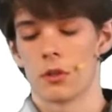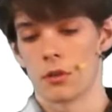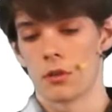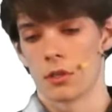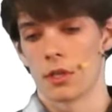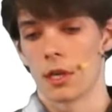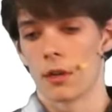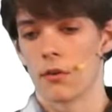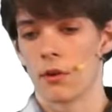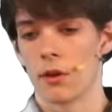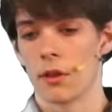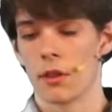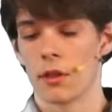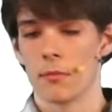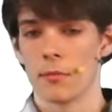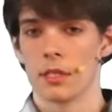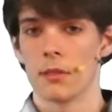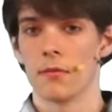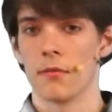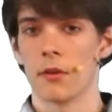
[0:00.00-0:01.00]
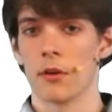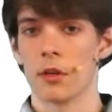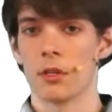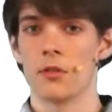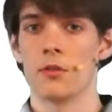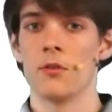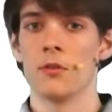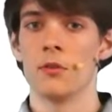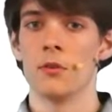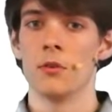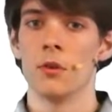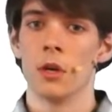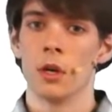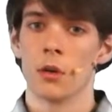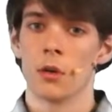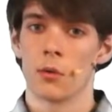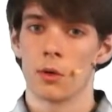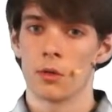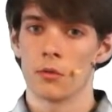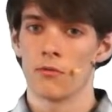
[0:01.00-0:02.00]
algorithm is devoted to
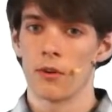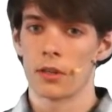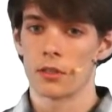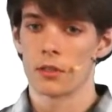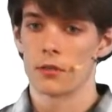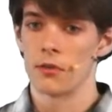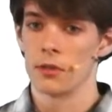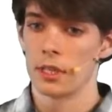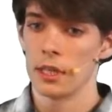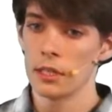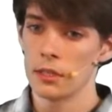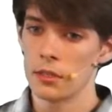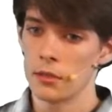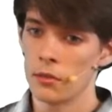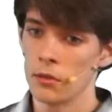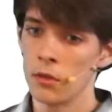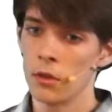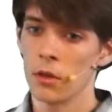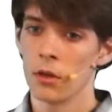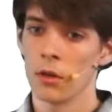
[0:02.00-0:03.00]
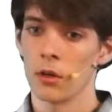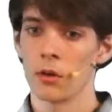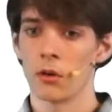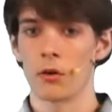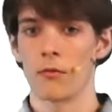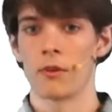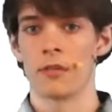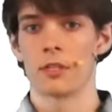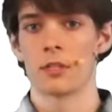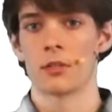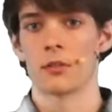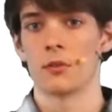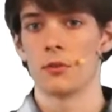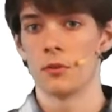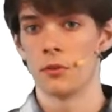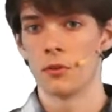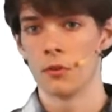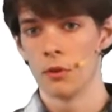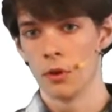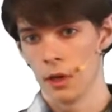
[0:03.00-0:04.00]
quantum factorization, Grover's
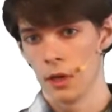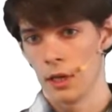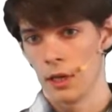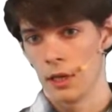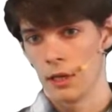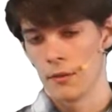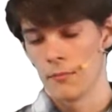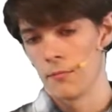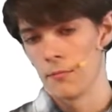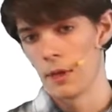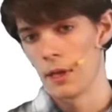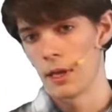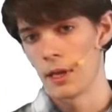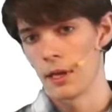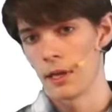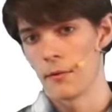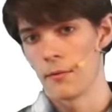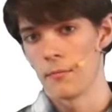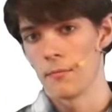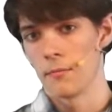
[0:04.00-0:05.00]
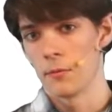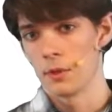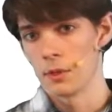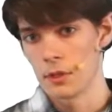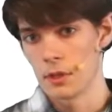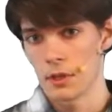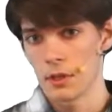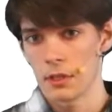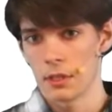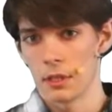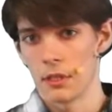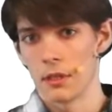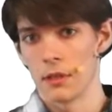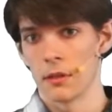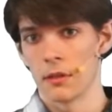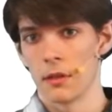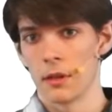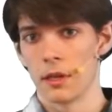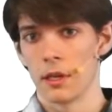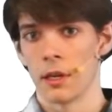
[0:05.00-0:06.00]
to
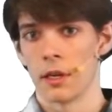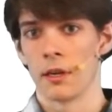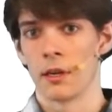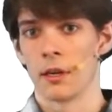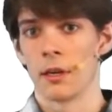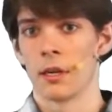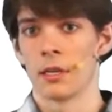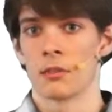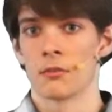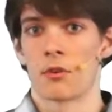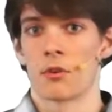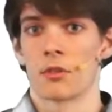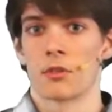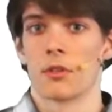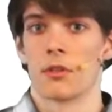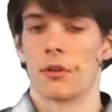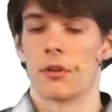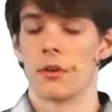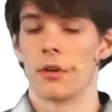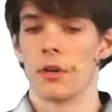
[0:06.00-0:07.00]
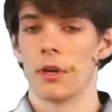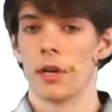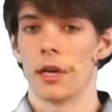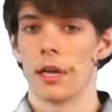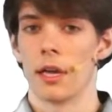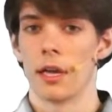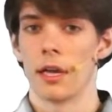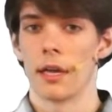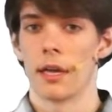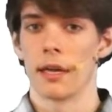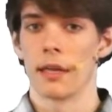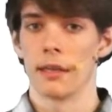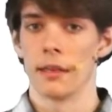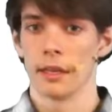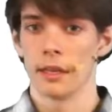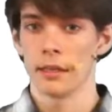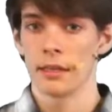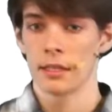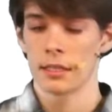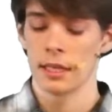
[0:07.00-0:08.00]
searching in an unstructured
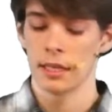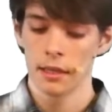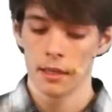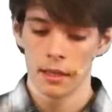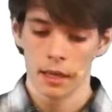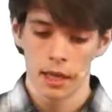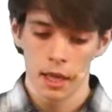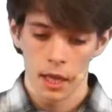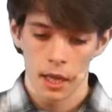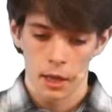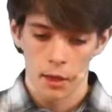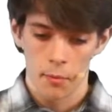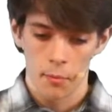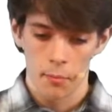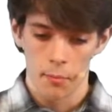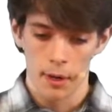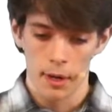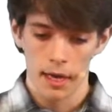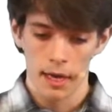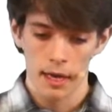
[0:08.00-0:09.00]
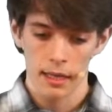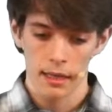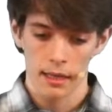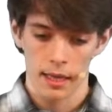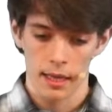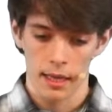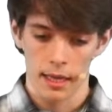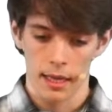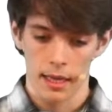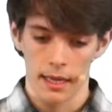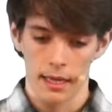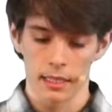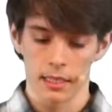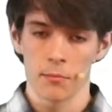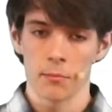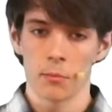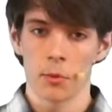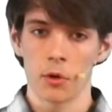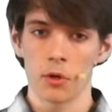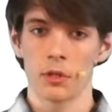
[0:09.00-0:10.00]
data set. But it's
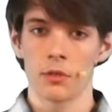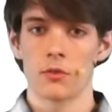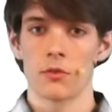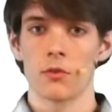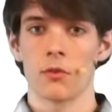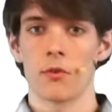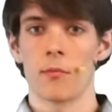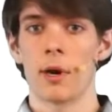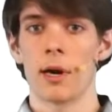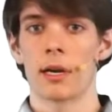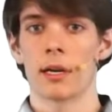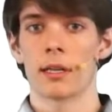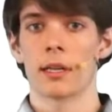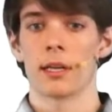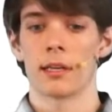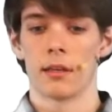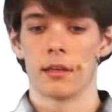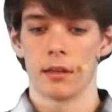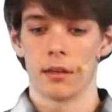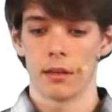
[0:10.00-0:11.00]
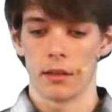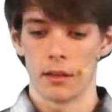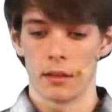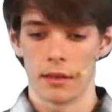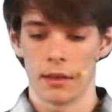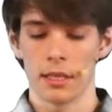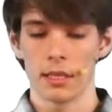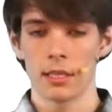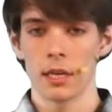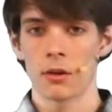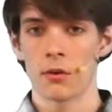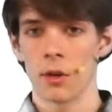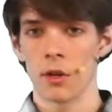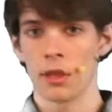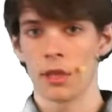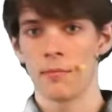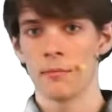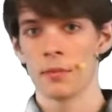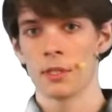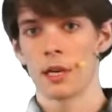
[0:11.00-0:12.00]
important to remark that these
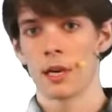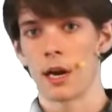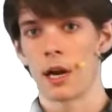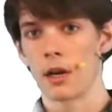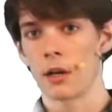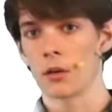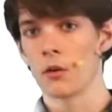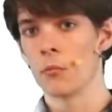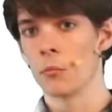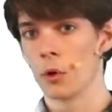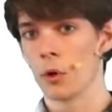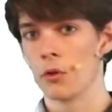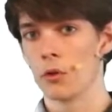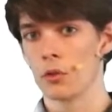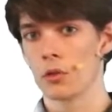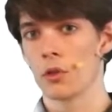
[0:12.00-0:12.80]
algorithms are composed